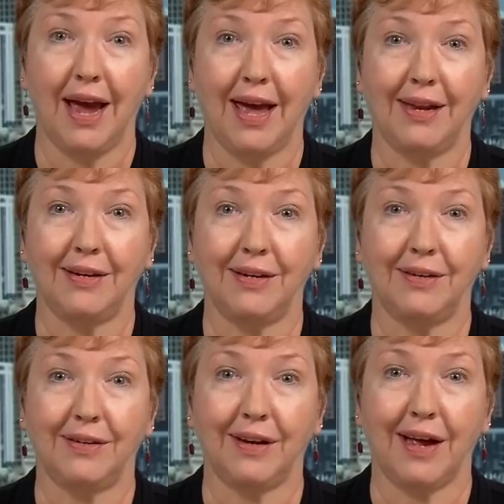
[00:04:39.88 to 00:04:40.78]

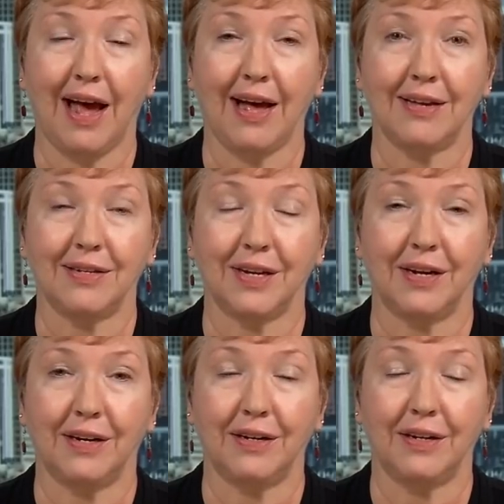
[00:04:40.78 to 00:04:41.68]
And as
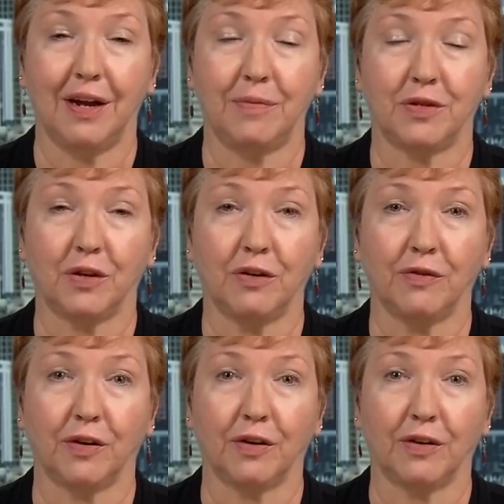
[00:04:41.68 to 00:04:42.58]
an
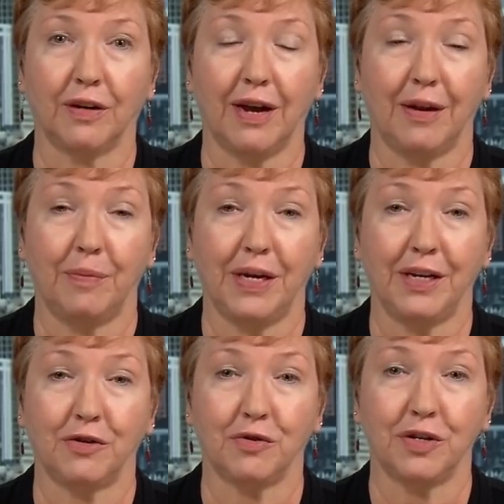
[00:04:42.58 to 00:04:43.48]
observer and a
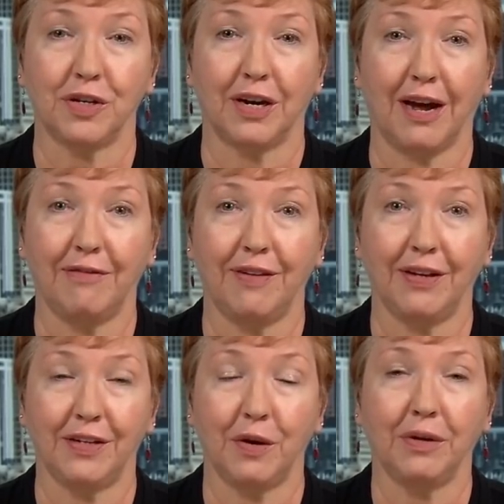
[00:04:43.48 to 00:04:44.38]
pediatrician, I
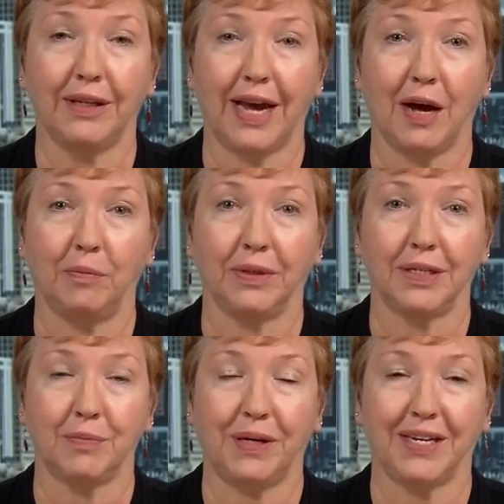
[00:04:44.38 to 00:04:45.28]
felt totally
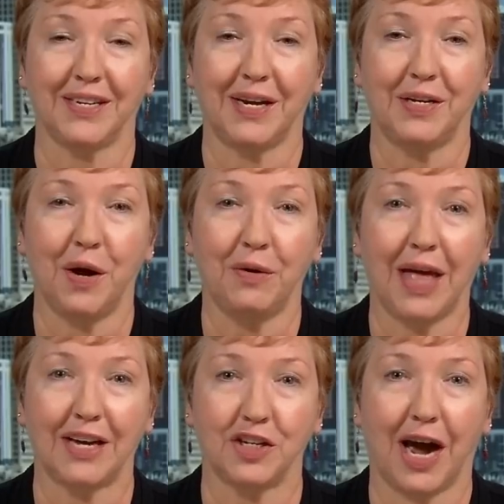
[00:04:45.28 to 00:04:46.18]
helpless because I know
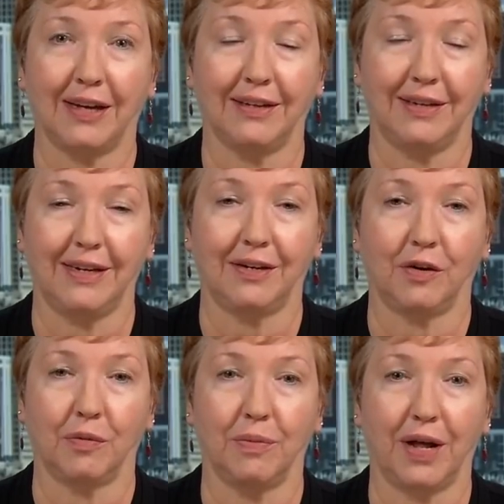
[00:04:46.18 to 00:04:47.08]
that child needed
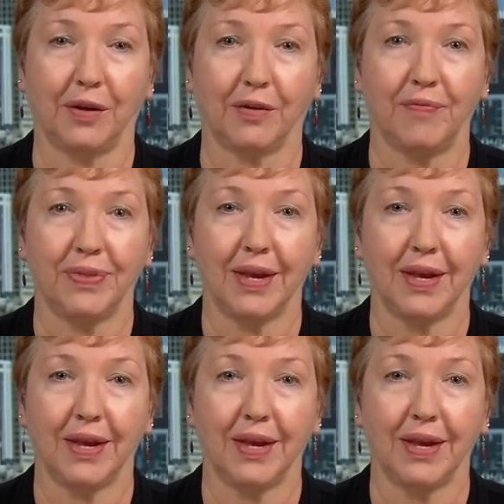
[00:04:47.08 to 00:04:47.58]
her mother.